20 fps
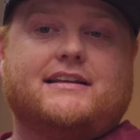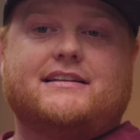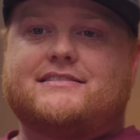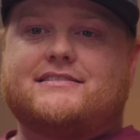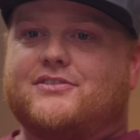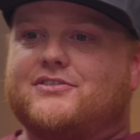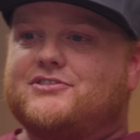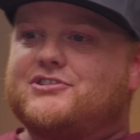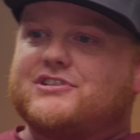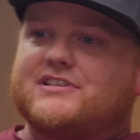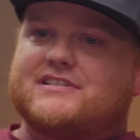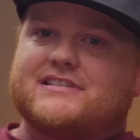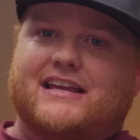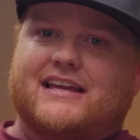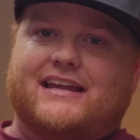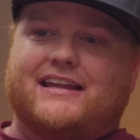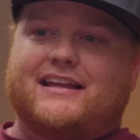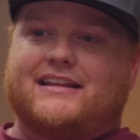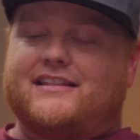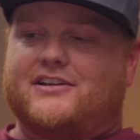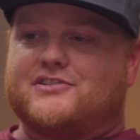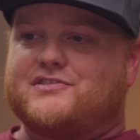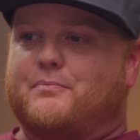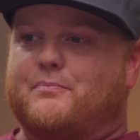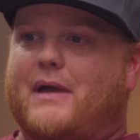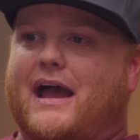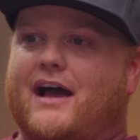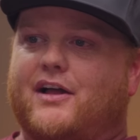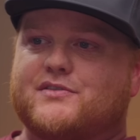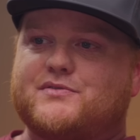So it's just like there's a
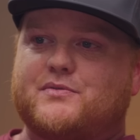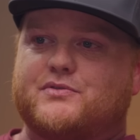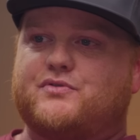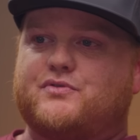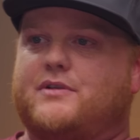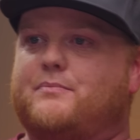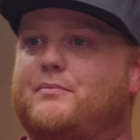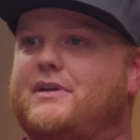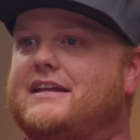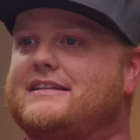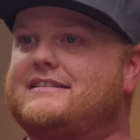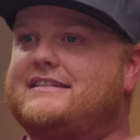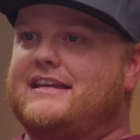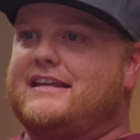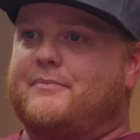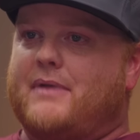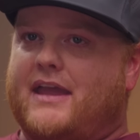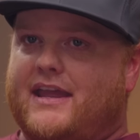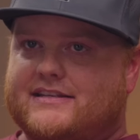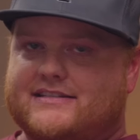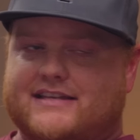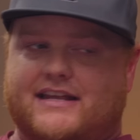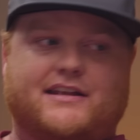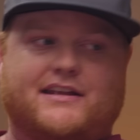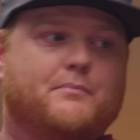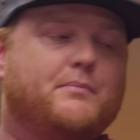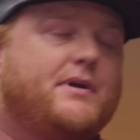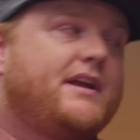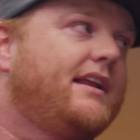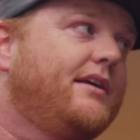balance between being teammates and
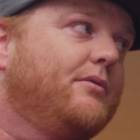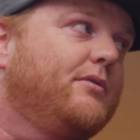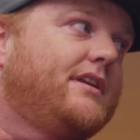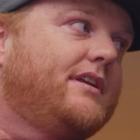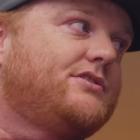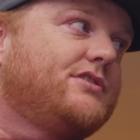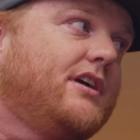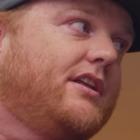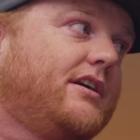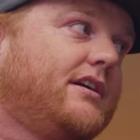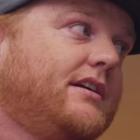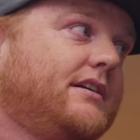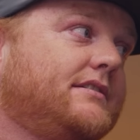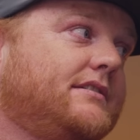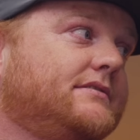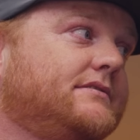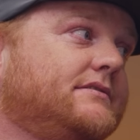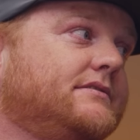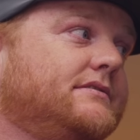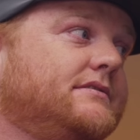competing with each other. Yeah,